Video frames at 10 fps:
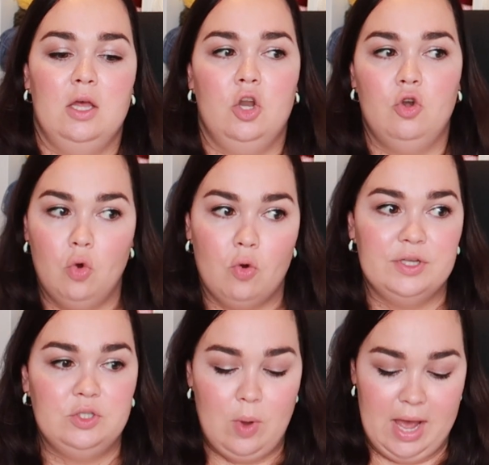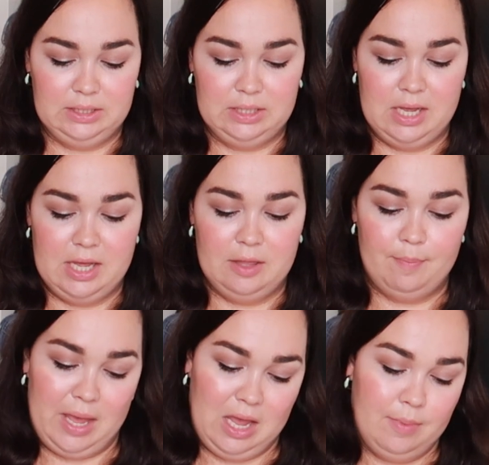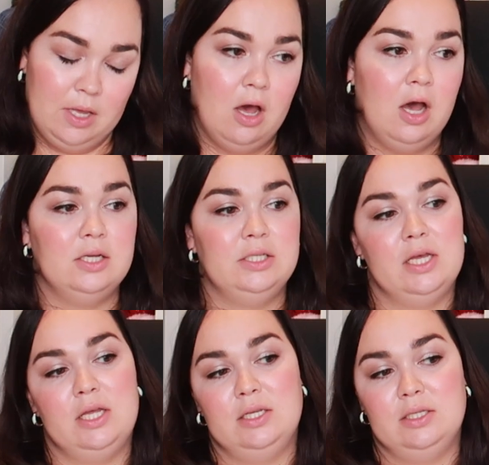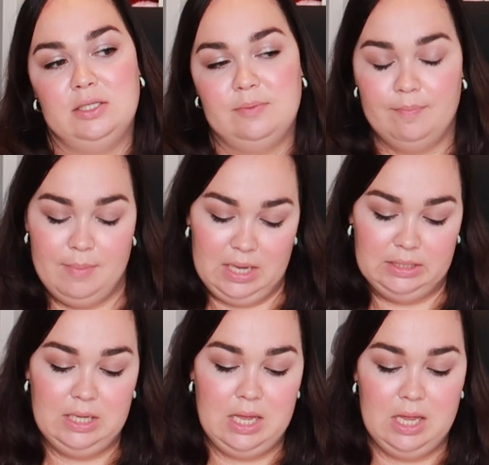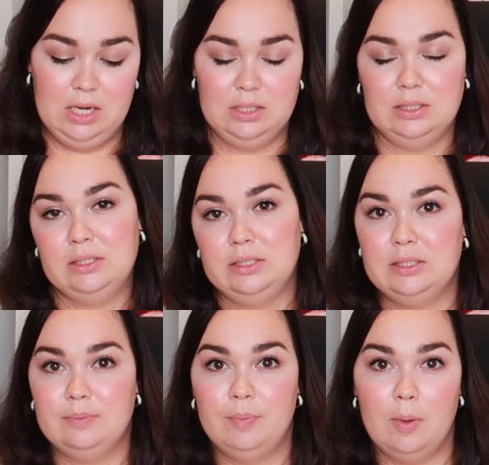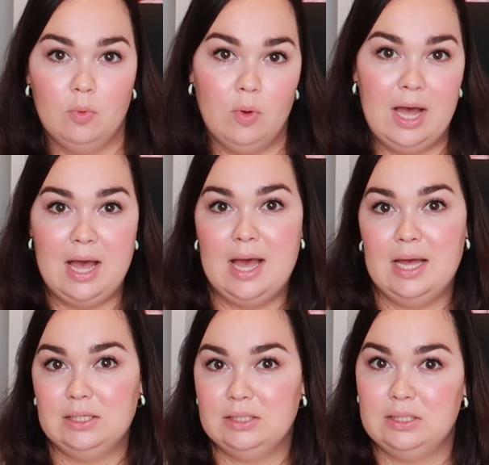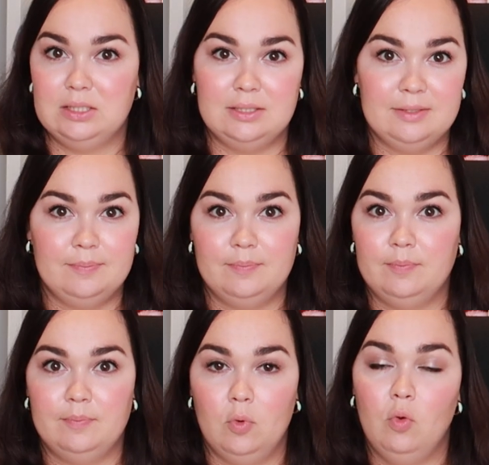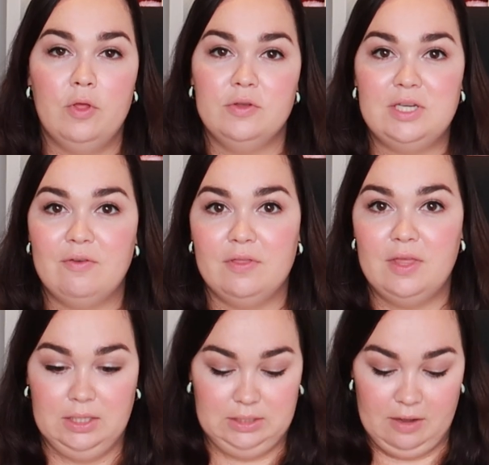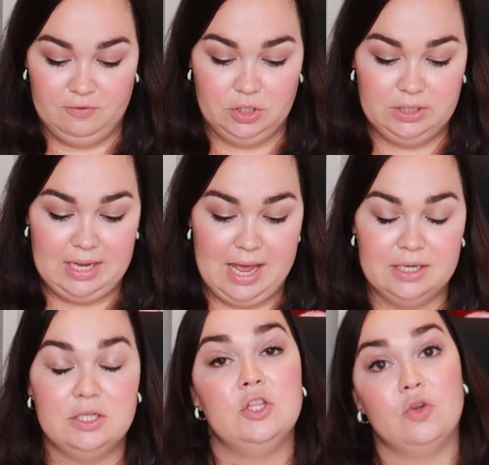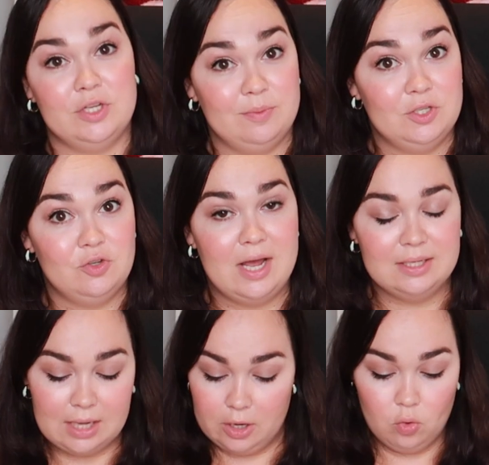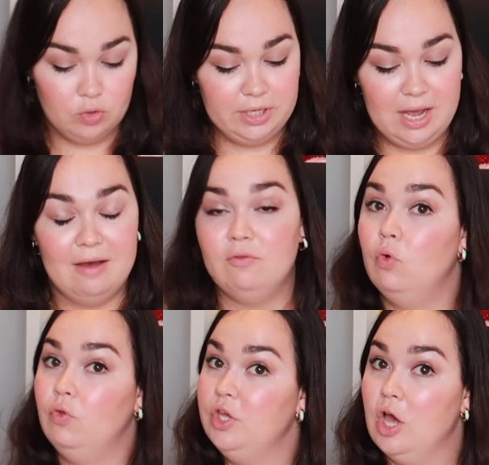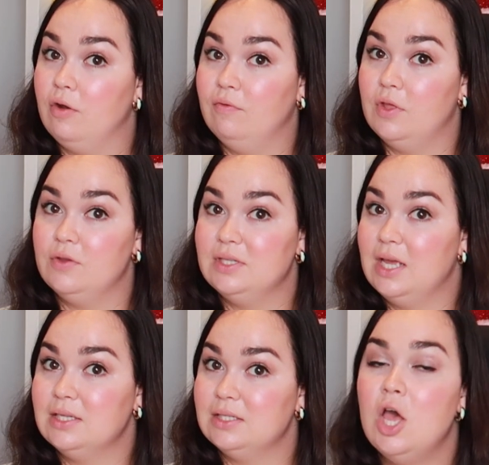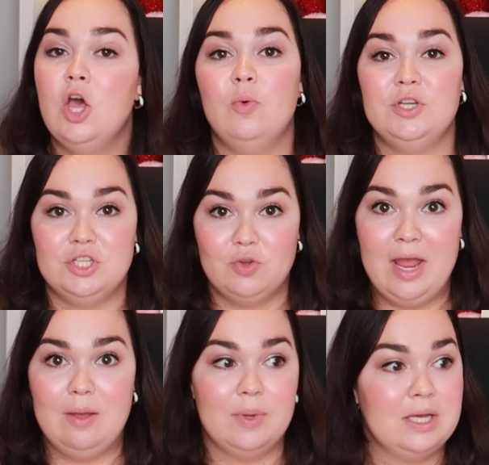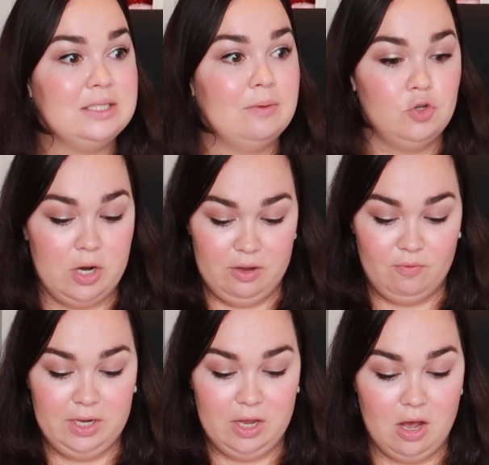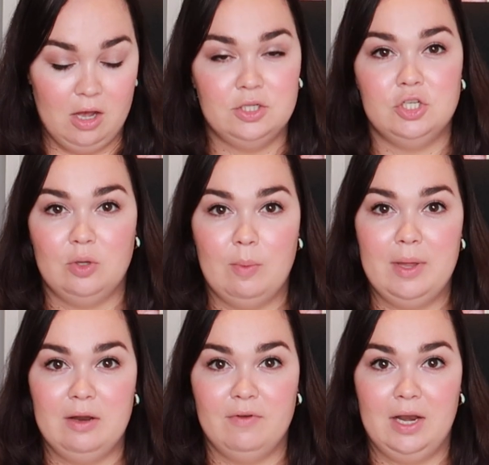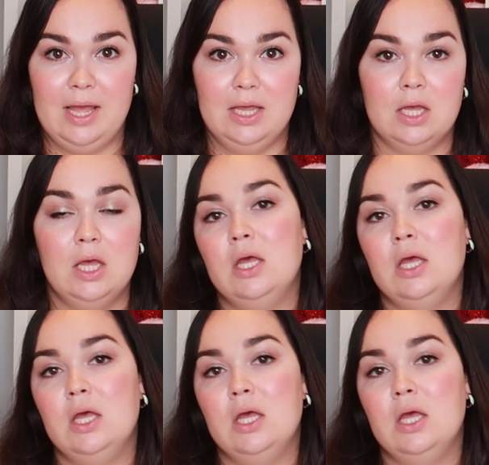Nora sweater, the baby cardigans, mittens, bobble hats, all those different things that I've just said, the Christmas dress, I already have all the yarn for those things, which is great because I'm trying really hard to do a bit of a like